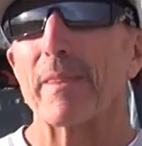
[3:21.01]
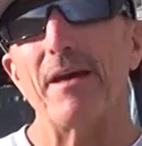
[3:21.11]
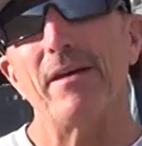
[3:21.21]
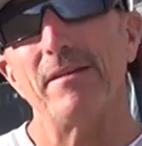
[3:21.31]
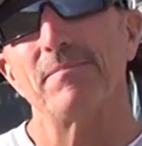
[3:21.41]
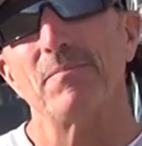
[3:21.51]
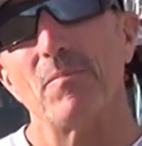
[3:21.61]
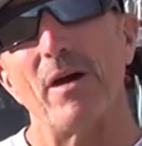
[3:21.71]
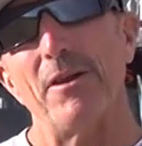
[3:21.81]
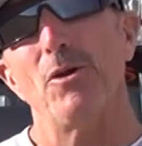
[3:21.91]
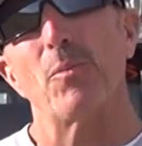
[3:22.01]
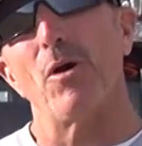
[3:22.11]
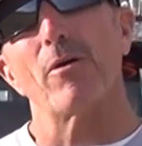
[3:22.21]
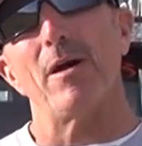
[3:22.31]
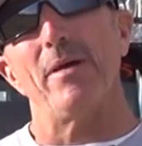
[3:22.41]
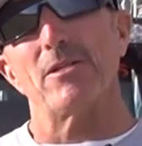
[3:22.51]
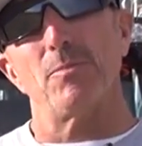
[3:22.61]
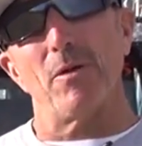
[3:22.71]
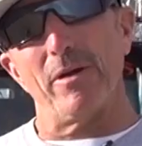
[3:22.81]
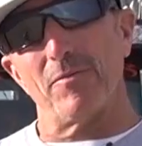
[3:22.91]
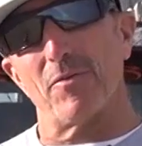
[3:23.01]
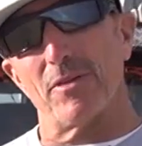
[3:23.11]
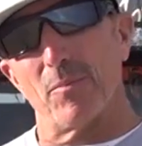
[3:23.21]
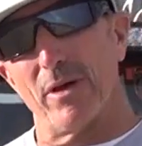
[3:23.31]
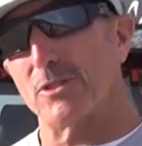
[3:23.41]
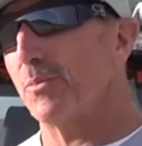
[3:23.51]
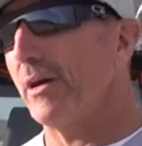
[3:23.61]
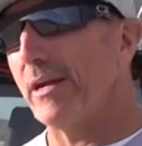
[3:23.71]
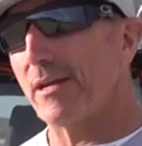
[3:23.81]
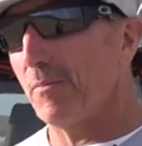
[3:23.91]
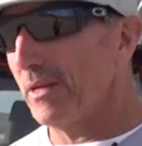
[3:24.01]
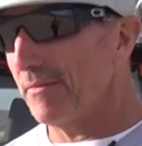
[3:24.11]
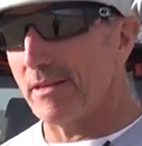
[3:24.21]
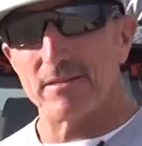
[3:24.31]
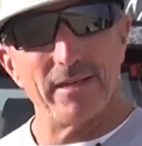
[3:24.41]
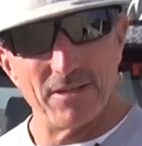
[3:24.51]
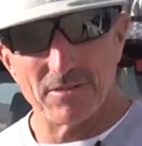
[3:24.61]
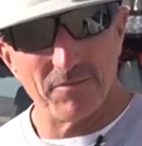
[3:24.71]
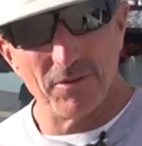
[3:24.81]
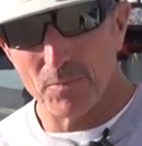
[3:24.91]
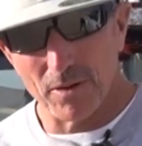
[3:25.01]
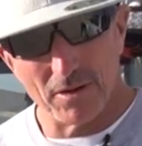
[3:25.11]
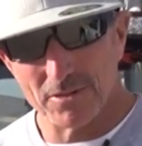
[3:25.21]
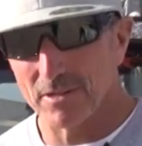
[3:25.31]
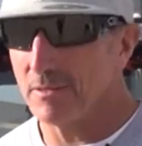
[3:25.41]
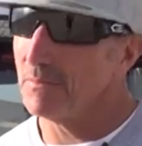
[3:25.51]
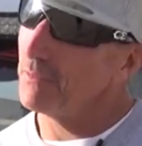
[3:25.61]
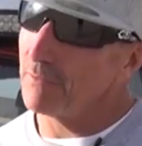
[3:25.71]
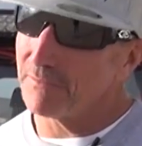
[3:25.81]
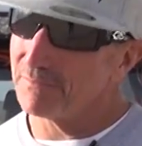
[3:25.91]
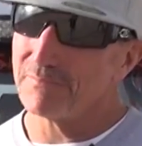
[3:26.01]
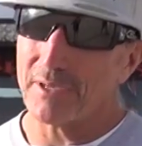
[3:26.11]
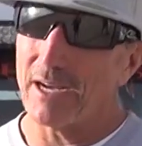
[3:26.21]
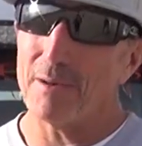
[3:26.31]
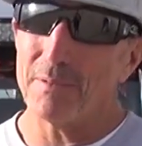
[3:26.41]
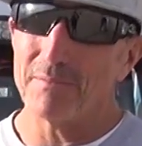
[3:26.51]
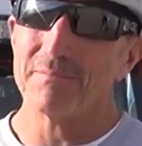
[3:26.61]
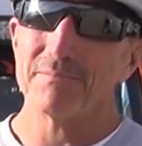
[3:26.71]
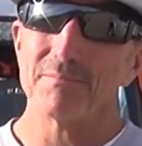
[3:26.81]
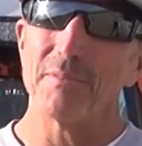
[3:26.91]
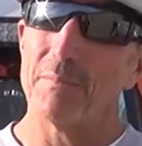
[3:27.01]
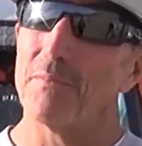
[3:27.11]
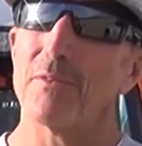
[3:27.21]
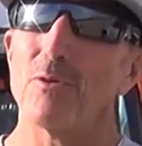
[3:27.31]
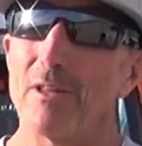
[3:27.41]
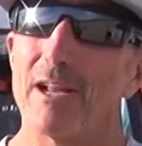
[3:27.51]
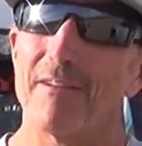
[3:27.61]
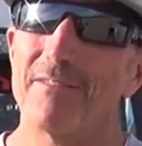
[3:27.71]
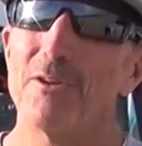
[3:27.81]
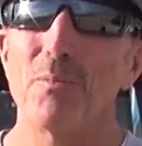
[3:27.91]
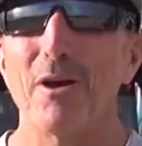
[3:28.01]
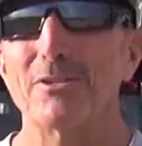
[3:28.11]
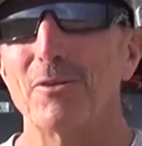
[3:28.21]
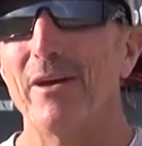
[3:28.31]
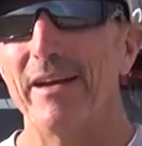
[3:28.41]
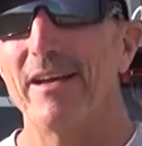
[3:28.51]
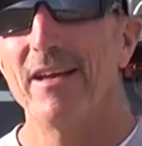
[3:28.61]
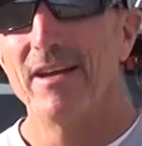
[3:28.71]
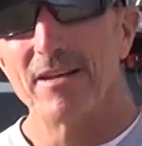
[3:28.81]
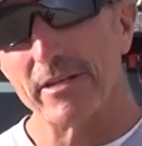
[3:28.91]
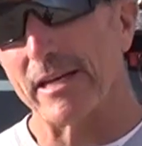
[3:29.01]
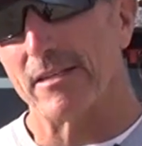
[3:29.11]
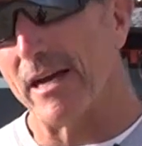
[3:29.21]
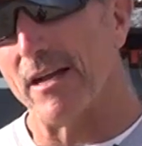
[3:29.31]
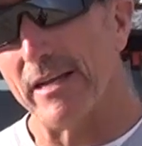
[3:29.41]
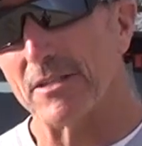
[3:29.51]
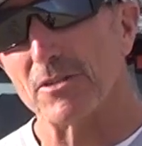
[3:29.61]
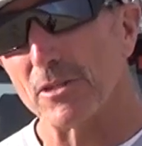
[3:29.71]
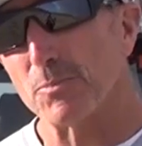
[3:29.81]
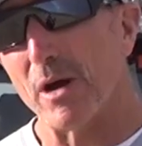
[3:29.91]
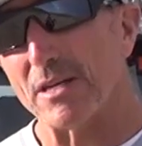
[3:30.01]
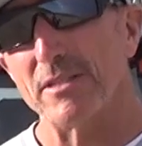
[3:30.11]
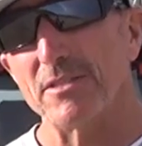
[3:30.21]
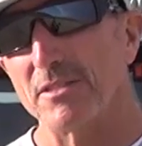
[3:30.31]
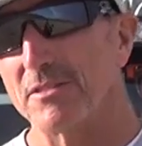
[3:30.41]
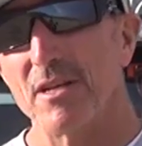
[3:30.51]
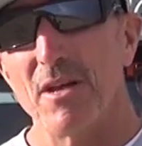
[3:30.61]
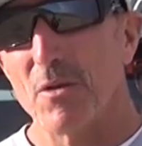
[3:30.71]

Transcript: And then a new program has to be written for the press brake, and we've got to test a few parts, and we've cut up and threw a lot of new parts away to get it dialed in. So those processes,